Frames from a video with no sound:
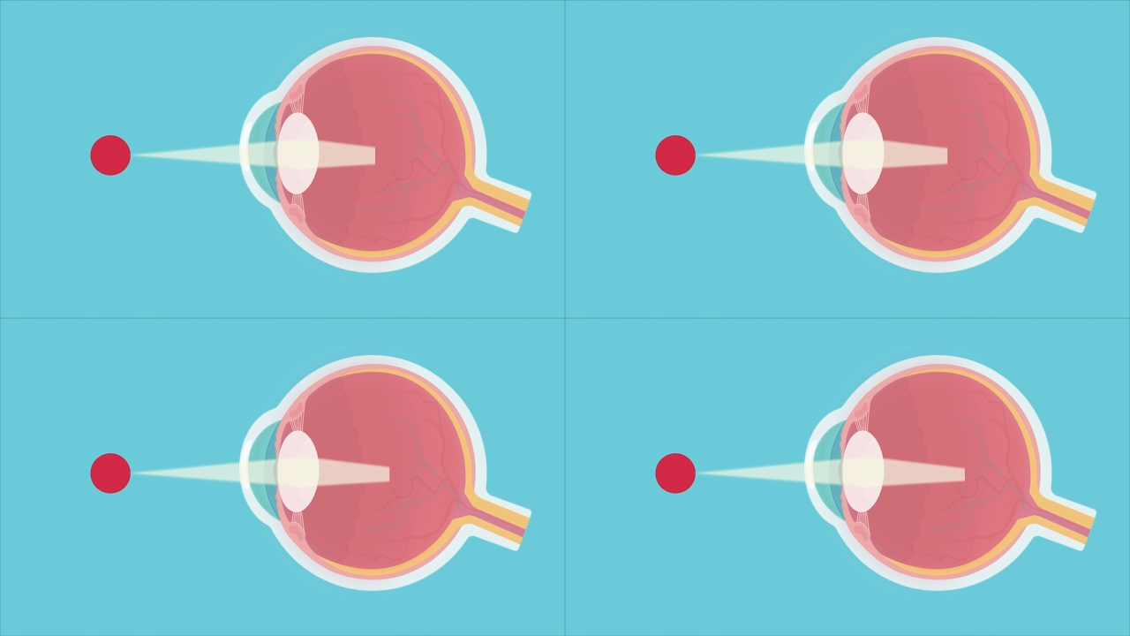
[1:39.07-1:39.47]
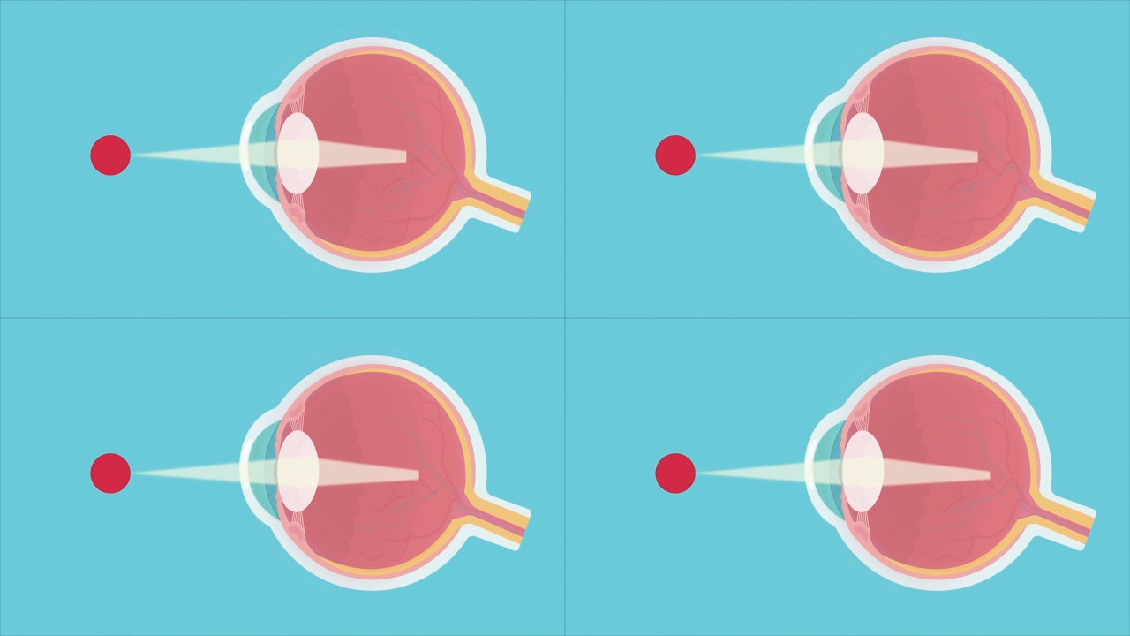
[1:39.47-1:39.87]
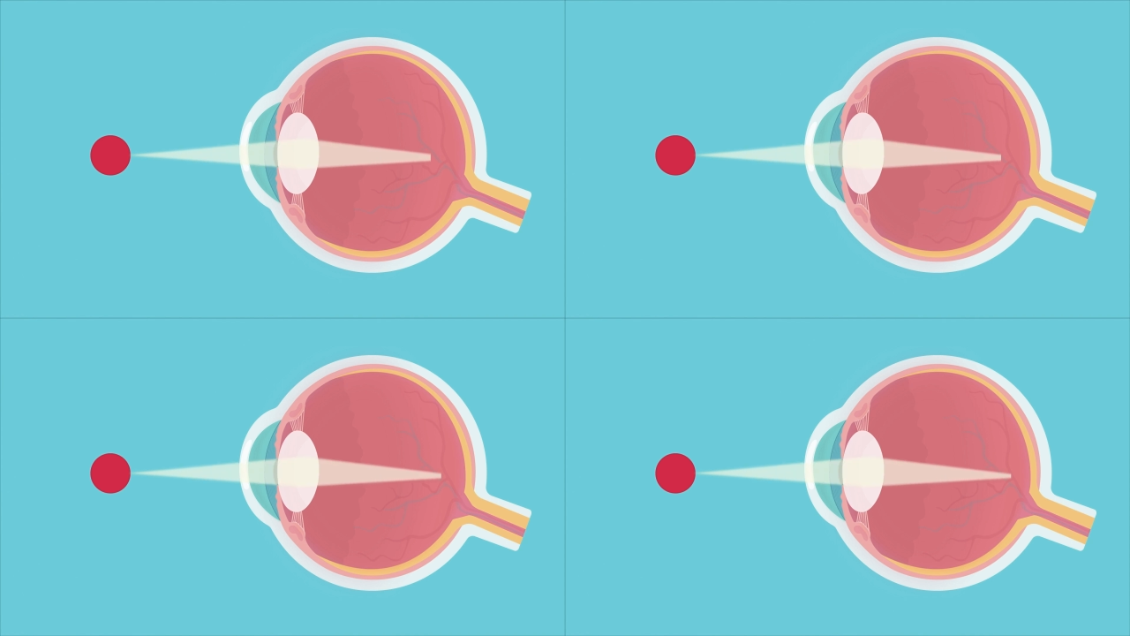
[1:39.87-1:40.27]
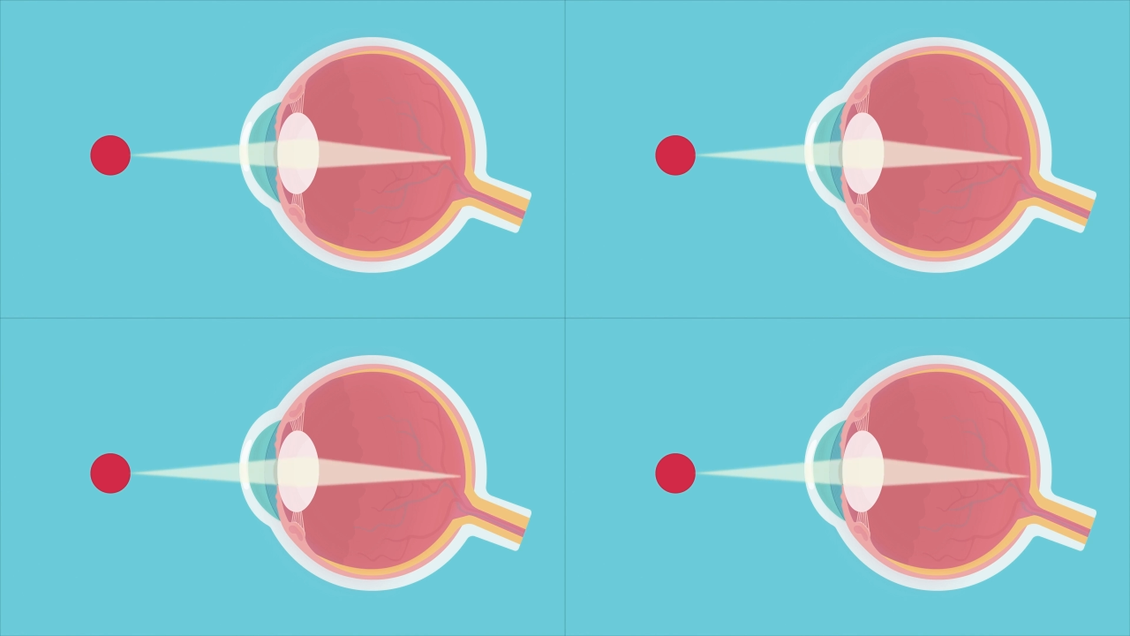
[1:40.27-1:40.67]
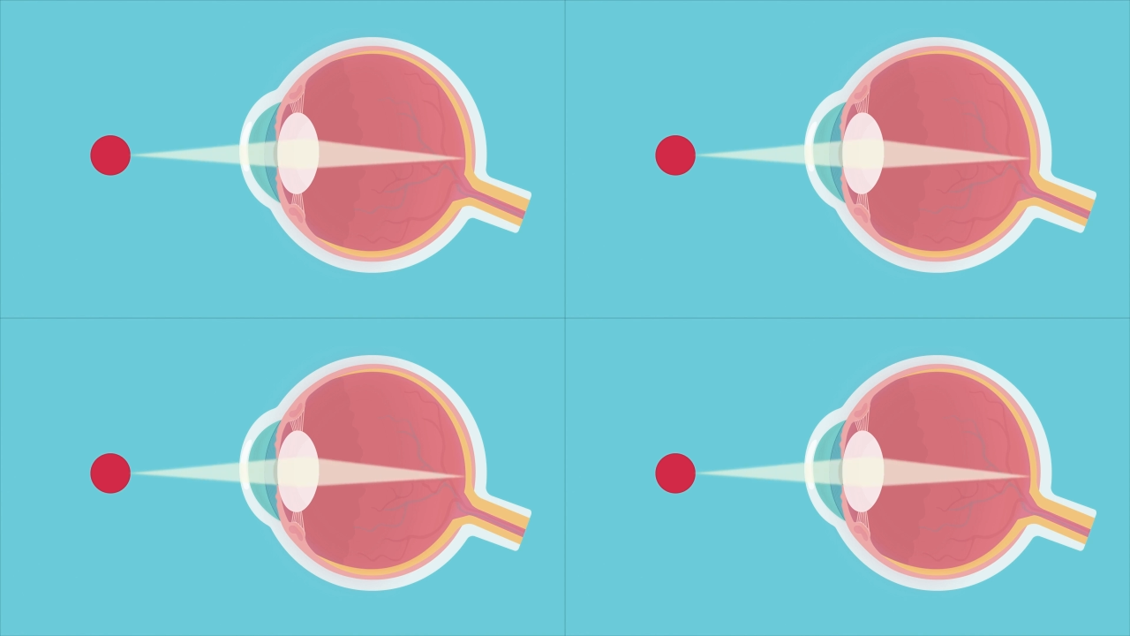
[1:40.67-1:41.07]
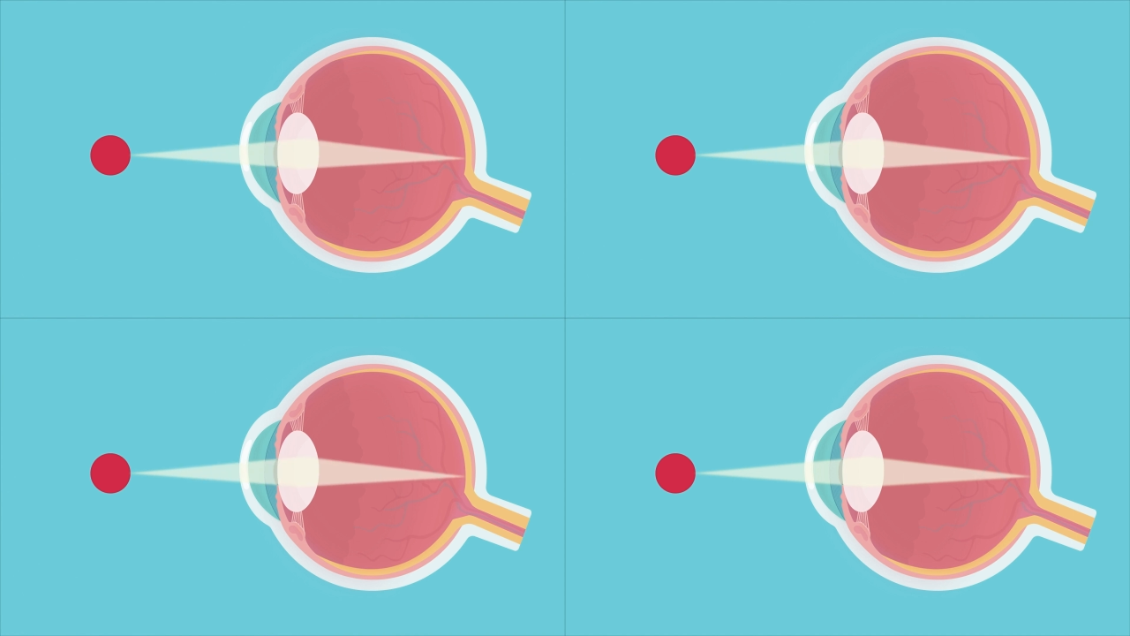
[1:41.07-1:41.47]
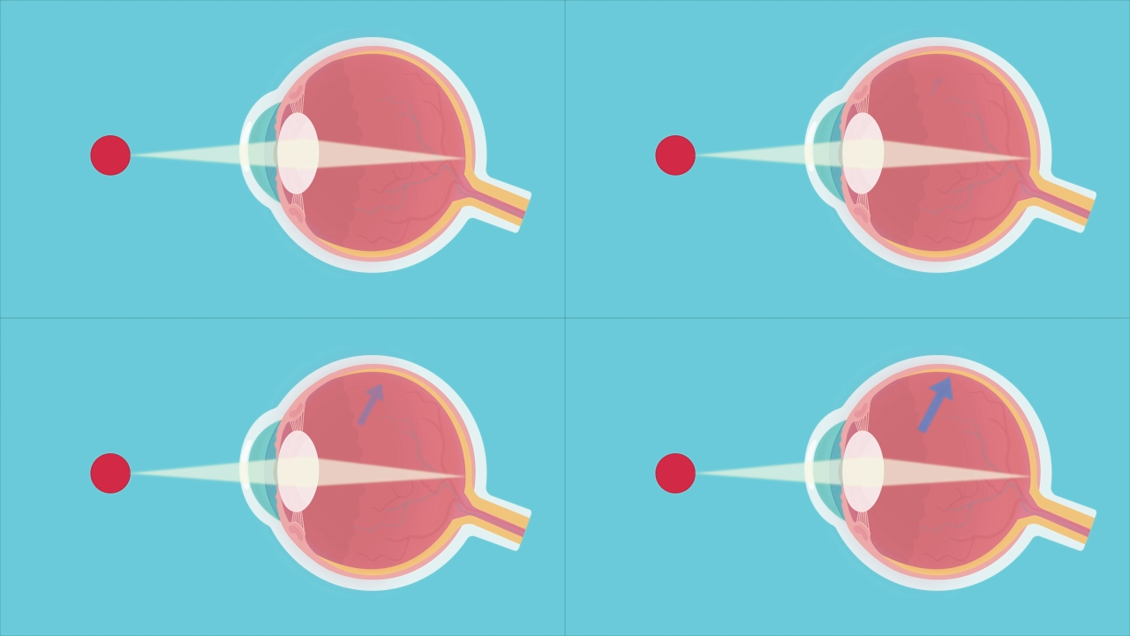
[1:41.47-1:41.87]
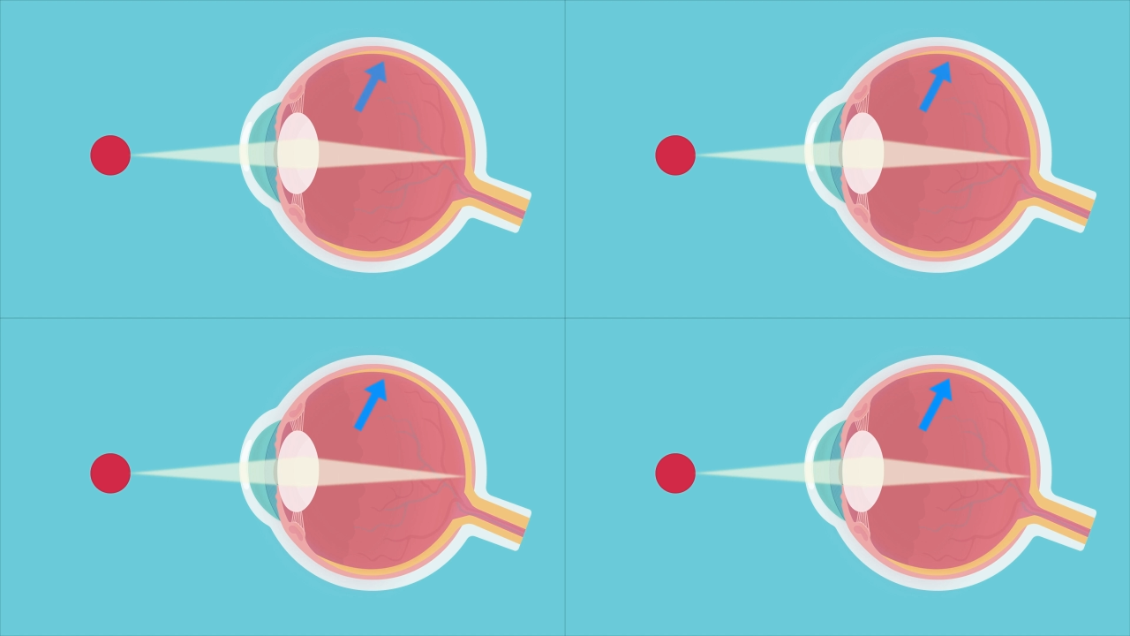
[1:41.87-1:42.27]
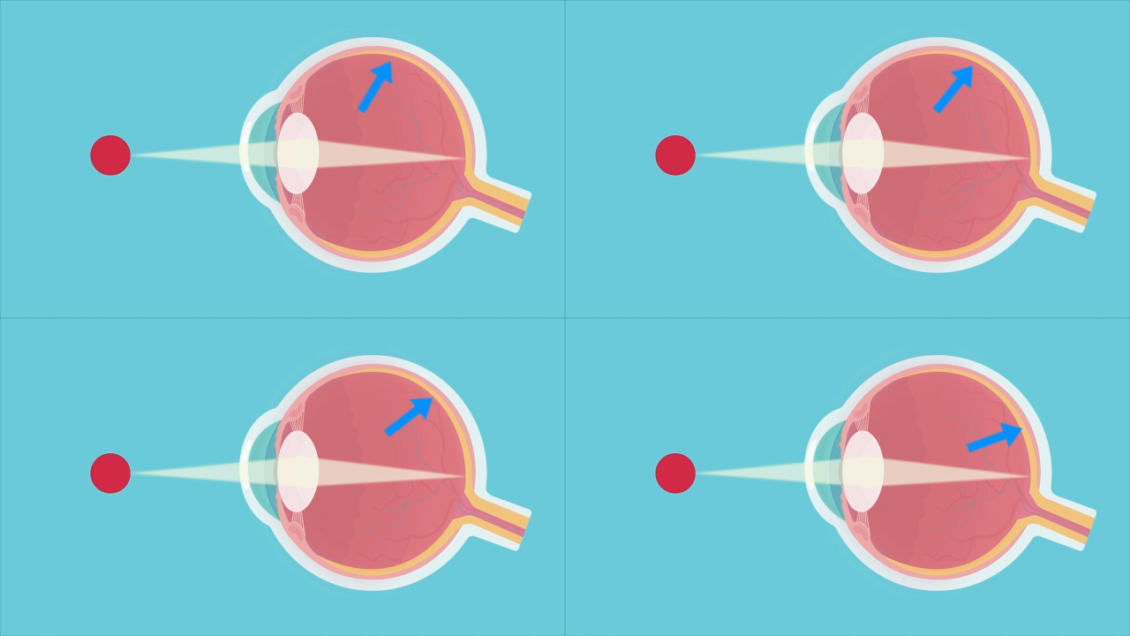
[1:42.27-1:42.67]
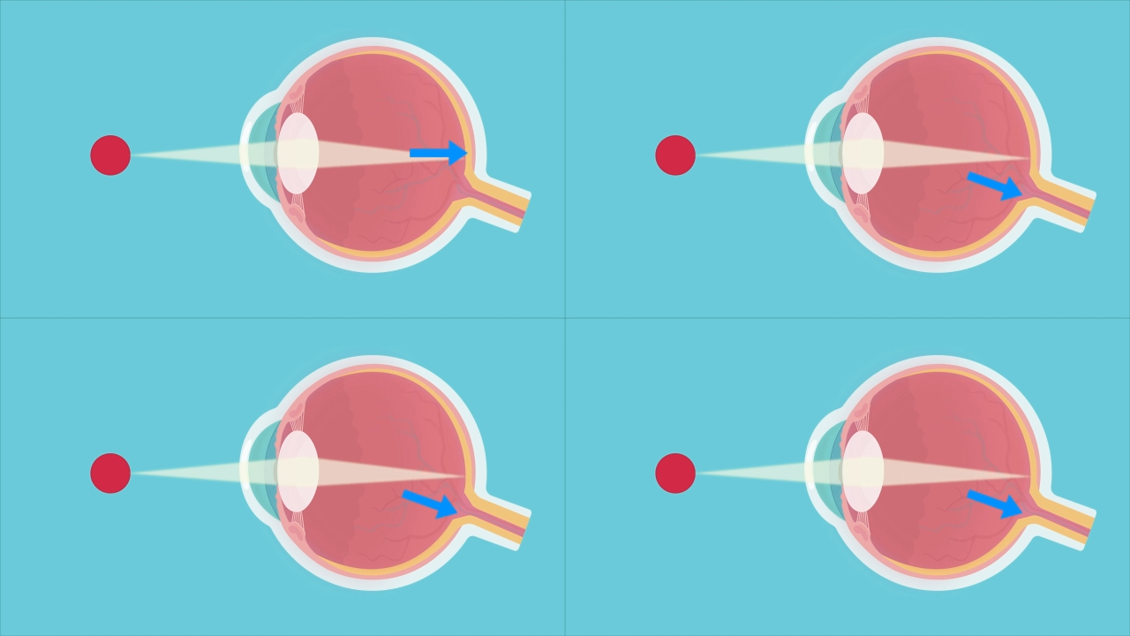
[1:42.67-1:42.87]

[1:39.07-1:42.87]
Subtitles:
(no speaker visible)